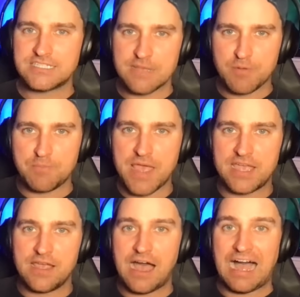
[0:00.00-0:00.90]
And Tampa
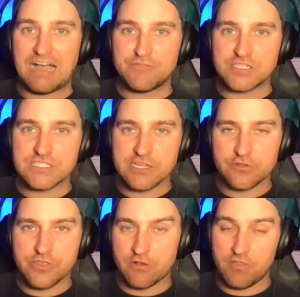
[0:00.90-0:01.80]
Bay,
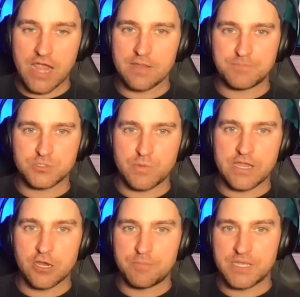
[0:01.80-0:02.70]
obviously, their lineup is
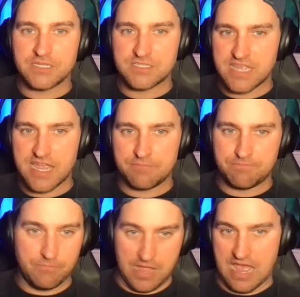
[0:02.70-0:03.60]
weaker because
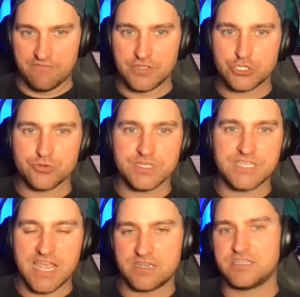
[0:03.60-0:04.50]
they have
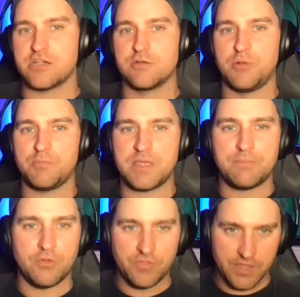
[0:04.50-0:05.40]
injuries and terrible
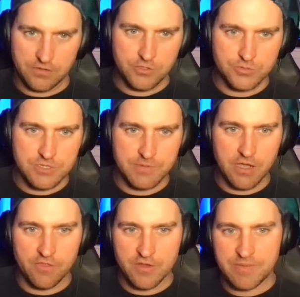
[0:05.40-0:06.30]
people that used to
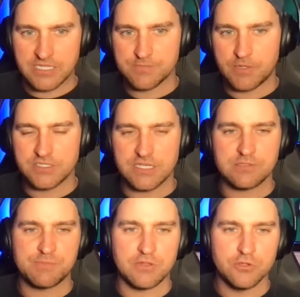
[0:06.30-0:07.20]
be on their baseball
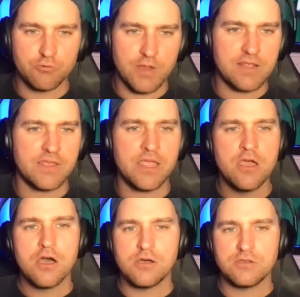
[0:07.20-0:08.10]
teams. But Luke
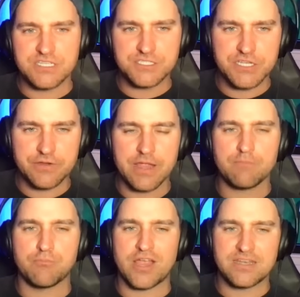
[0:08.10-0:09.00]
Raley, Jose
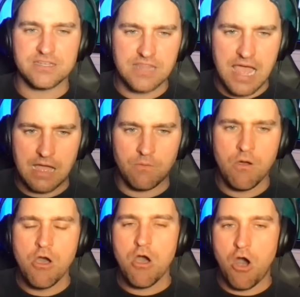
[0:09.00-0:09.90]
Siri, Brandon
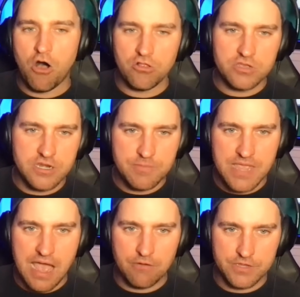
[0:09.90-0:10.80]
Lowe, all going to
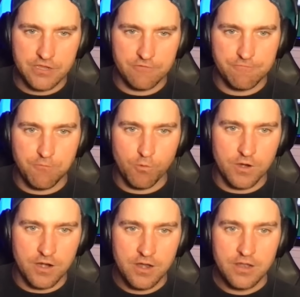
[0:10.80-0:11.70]
be out here
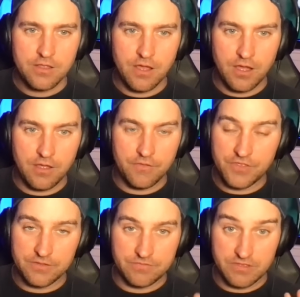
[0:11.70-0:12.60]
for uh,
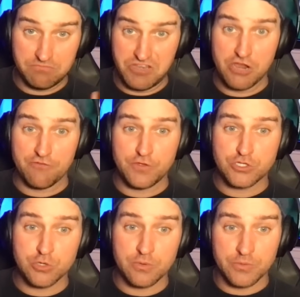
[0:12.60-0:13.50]
the the near
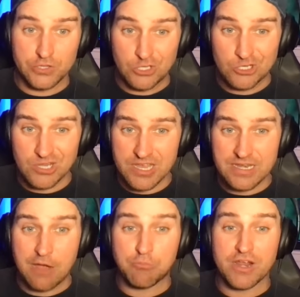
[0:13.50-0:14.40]
future. It would look
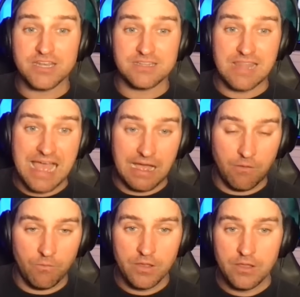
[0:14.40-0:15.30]
like now. Brandon
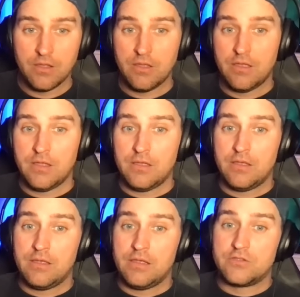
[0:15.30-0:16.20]
Lowe
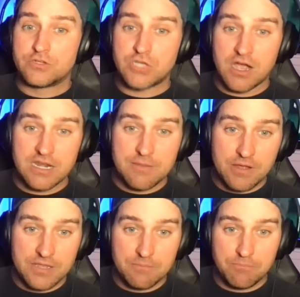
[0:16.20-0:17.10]
they're talking
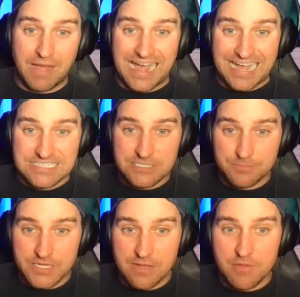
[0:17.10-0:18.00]
about him
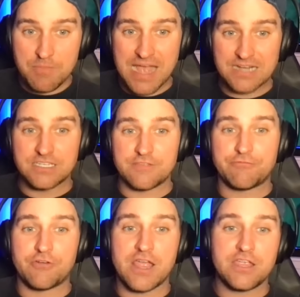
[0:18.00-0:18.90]
possibly coming back to
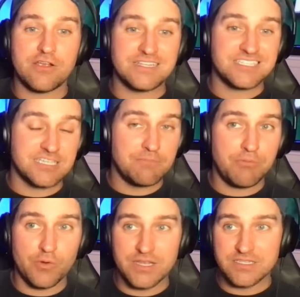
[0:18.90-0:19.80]
the fray here at
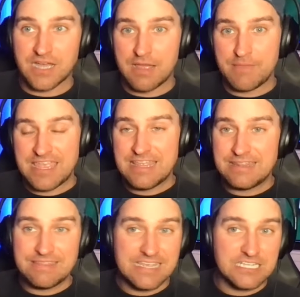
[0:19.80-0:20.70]
some point in time
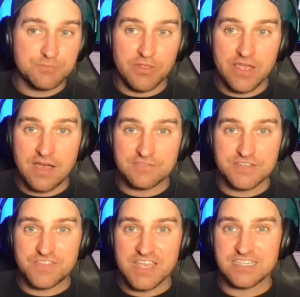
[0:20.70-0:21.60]
in these
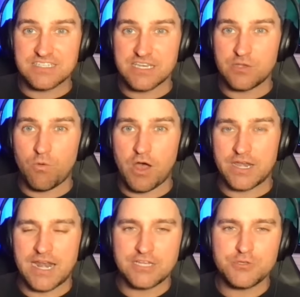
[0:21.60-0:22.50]
playoffs if they continue
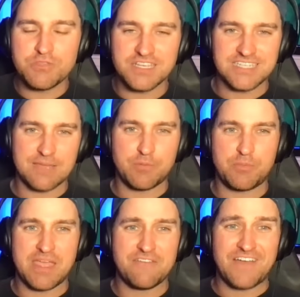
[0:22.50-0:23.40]
on. And I do think
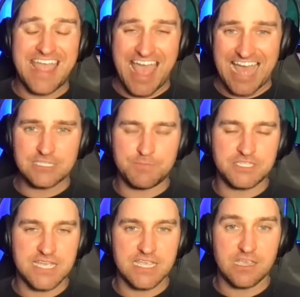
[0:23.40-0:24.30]
Tampa Bay, if I had to
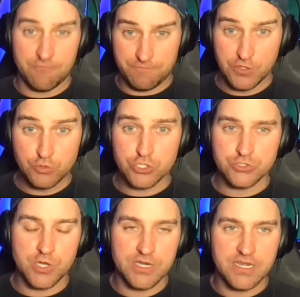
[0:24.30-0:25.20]
be taking a
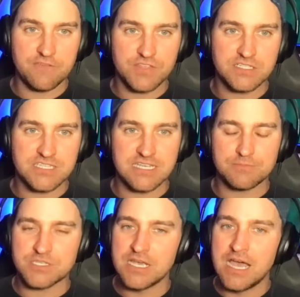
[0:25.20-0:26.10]
futures on any of these
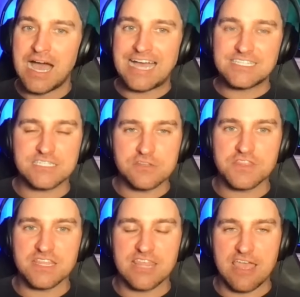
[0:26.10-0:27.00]
teams, I
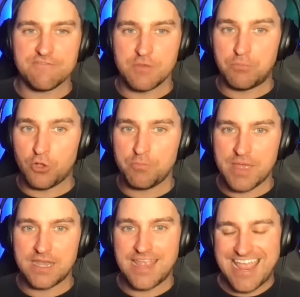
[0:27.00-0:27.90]
still think they have the
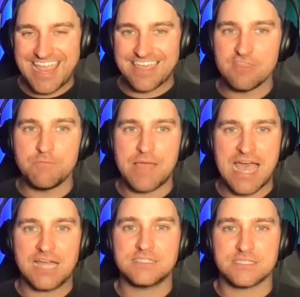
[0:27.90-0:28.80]
bullpen and the
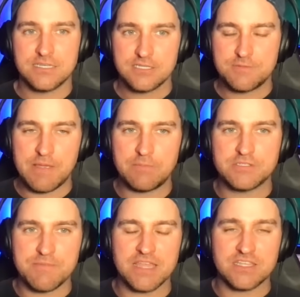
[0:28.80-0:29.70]
bats to be
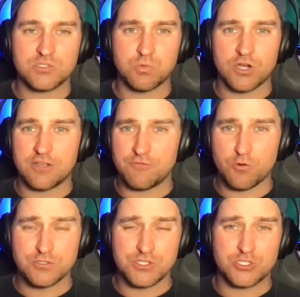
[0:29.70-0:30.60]
able to make this work.
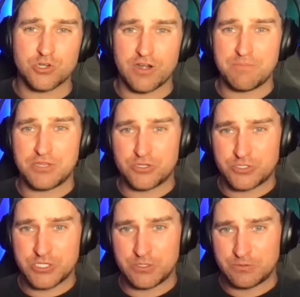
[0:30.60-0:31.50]
Of course, the starting
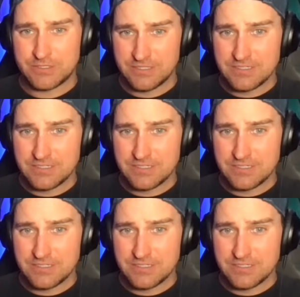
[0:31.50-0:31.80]
pitcher, too.